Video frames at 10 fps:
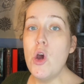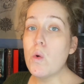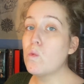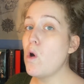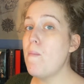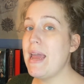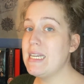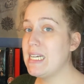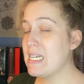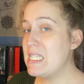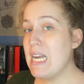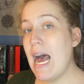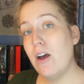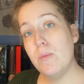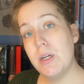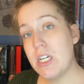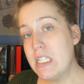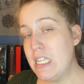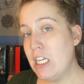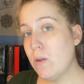romantic style
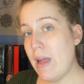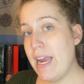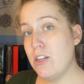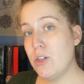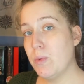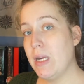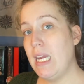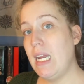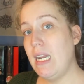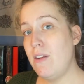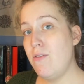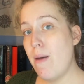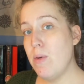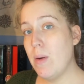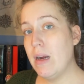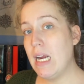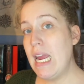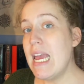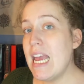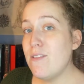books that you like to read in
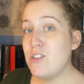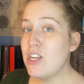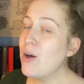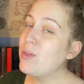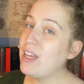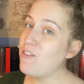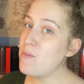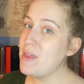February? If so, leave them in